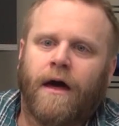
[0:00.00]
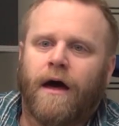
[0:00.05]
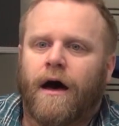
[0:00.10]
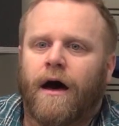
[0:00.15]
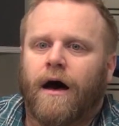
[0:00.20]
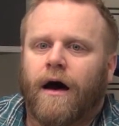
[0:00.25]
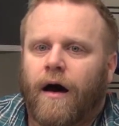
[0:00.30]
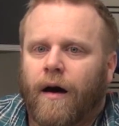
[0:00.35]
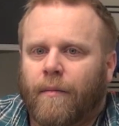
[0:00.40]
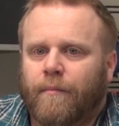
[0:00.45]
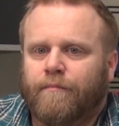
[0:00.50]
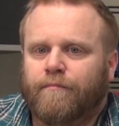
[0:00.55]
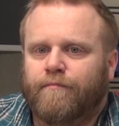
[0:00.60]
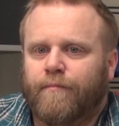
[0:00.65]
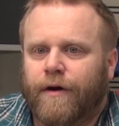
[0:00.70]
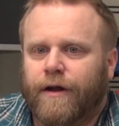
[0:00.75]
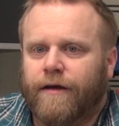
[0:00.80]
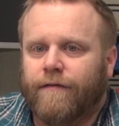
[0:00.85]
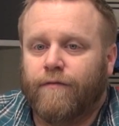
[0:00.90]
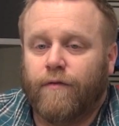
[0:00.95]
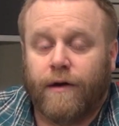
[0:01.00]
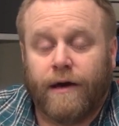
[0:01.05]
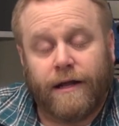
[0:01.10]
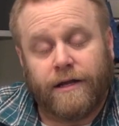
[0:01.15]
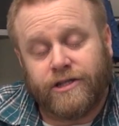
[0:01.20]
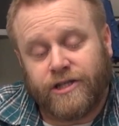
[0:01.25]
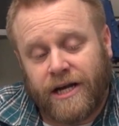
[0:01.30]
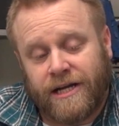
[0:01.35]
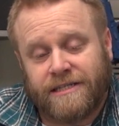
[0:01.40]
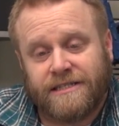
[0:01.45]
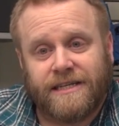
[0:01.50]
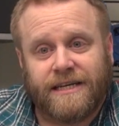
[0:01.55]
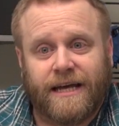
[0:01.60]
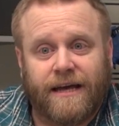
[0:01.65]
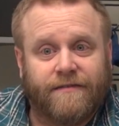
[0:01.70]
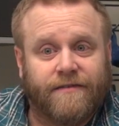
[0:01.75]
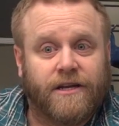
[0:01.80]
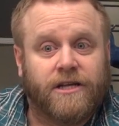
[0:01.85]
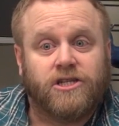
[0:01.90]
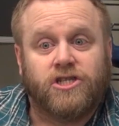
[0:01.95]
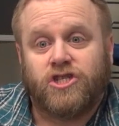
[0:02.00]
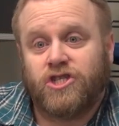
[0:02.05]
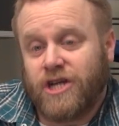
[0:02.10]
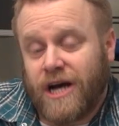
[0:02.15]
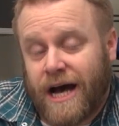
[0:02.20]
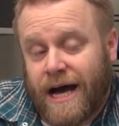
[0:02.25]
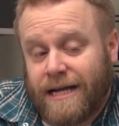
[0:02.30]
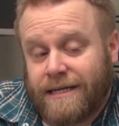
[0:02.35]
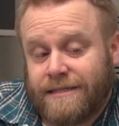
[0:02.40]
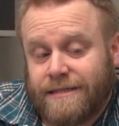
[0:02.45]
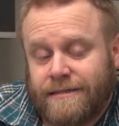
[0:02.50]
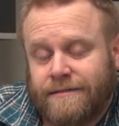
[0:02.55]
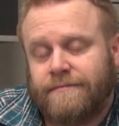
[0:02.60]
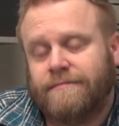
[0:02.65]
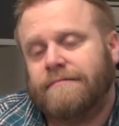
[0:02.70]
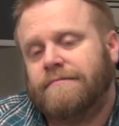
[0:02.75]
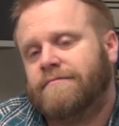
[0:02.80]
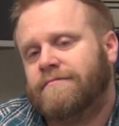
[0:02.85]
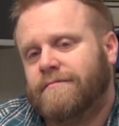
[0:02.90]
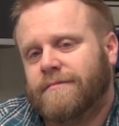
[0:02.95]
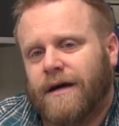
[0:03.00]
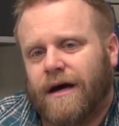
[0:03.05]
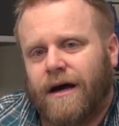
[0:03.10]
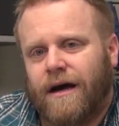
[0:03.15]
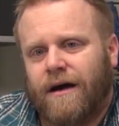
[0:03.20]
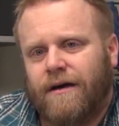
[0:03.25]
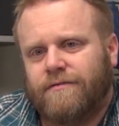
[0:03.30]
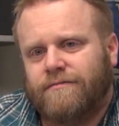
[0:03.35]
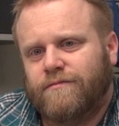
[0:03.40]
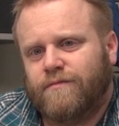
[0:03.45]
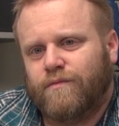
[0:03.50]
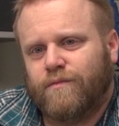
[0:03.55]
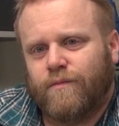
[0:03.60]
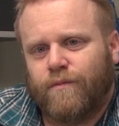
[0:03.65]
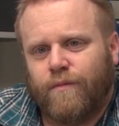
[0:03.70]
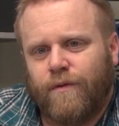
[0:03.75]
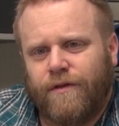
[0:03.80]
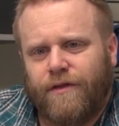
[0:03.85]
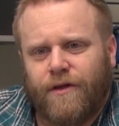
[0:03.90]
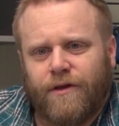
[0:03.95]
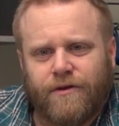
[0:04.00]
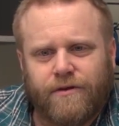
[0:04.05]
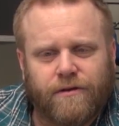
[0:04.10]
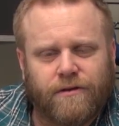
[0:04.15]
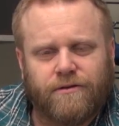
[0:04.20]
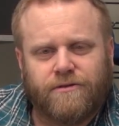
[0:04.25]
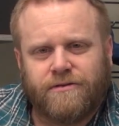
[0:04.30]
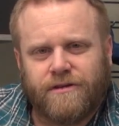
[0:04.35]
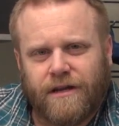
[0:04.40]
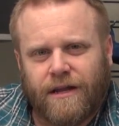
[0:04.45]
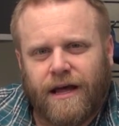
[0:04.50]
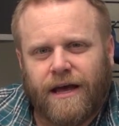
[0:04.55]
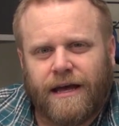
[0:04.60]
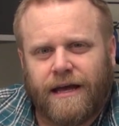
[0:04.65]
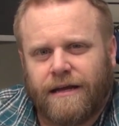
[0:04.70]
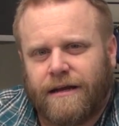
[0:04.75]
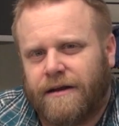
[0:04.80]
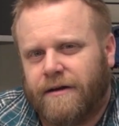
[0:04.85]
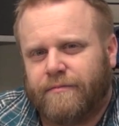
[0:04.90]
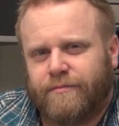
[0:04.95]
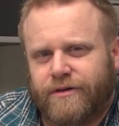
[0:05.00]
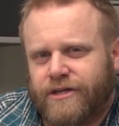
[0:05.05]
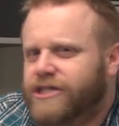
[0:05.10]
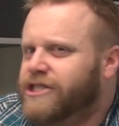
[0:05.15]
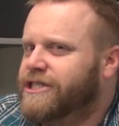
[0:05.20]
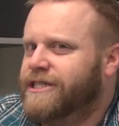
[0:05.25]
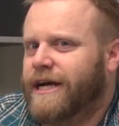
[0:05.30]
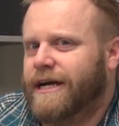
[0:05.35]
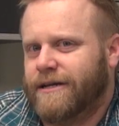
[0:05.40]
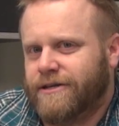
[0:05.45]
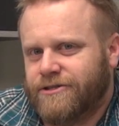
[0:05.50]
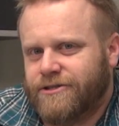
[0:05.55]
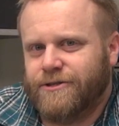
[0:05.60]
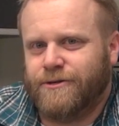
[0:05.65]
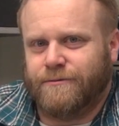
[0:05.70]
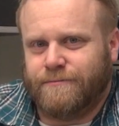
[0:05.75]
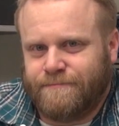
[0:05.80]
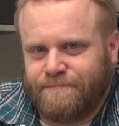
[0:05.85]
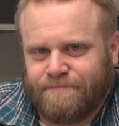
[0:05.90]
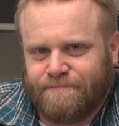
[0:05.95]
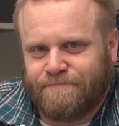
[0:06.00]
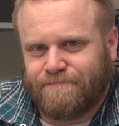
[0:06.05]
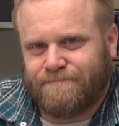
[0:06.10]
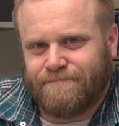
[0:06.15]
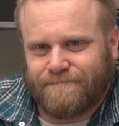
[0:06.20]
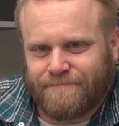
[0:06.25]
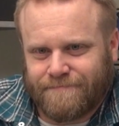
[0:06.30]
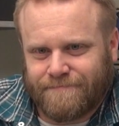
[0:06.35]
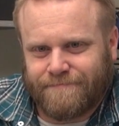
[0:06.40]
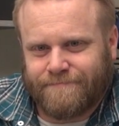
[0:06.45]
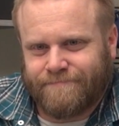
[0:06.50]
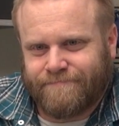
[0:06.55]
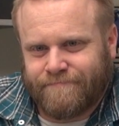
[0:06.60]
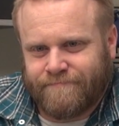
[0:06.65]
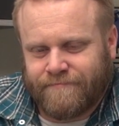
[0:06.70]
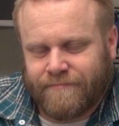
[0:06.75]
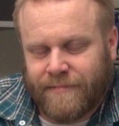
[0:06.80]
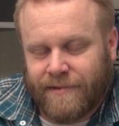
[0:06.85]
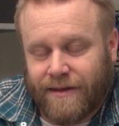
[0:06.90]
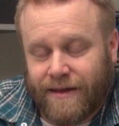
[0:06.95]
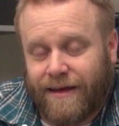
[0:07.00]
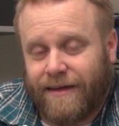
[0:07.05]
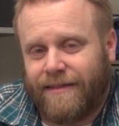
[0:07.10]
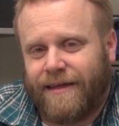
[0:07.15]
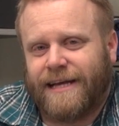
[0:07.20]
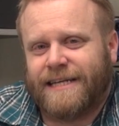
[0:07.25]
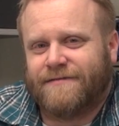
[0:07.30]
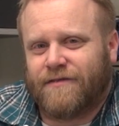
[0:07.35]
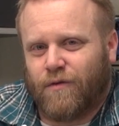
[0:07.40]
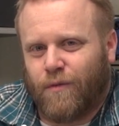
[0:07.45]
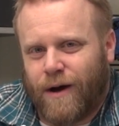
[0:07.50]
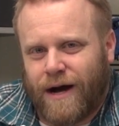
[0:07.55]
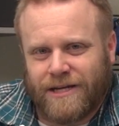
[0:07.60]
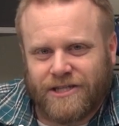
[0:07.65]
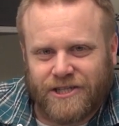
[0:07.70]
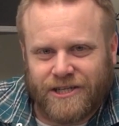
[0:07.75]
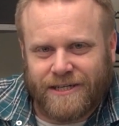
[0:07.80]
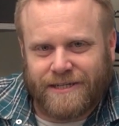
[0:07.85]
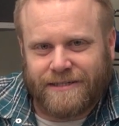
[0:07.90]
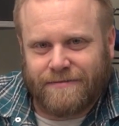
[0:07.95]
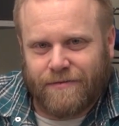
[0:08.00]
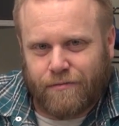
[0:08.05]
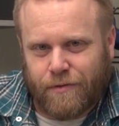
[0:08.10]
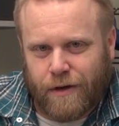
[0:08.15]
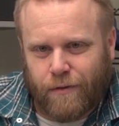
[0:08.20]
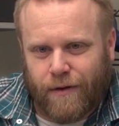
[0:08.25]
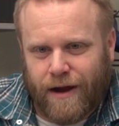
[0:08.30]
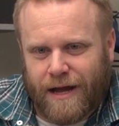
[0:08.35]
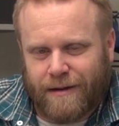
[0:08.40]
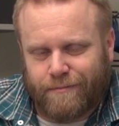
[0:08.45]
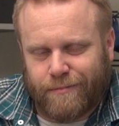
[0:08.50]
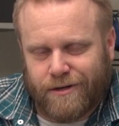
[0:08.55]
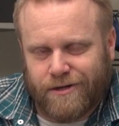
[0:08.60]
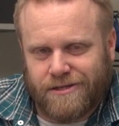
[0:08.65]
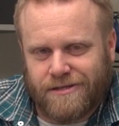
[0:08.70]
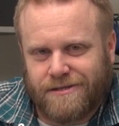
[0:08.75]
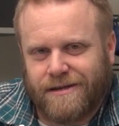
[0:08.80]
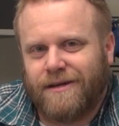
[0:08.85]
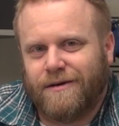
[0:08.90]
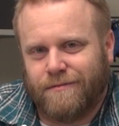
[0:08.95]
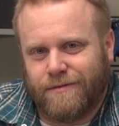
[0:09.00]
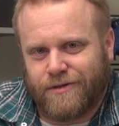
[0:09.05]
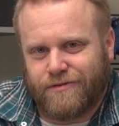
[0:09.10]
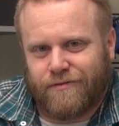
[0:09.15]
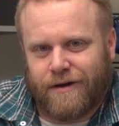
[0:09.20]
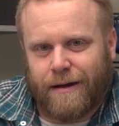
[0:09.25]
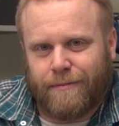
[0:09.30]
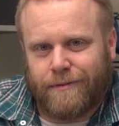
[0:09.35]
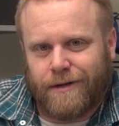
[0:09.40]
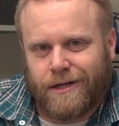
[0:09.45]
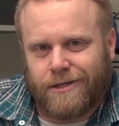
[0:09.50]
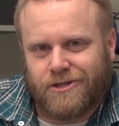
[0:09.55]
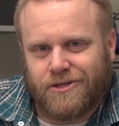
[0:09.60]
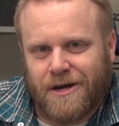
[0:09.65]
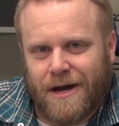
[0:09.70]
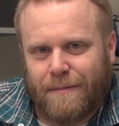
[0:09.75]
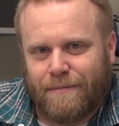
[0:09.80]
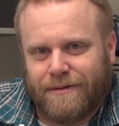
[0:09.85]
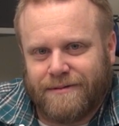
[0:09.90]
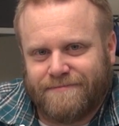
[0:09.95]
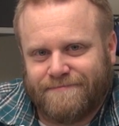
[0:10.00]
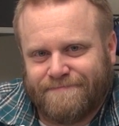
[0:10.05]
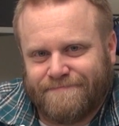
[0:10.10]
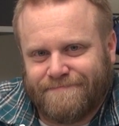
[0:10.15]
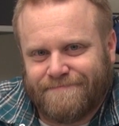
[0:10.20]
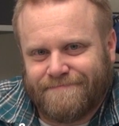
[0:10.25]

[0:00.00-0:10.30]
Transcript: But if you get a chance to give it a shot, we think you'll learn to like it and appreciate it too. Hey, thanks for watching 3 Round Burst with Trop Gun Shop.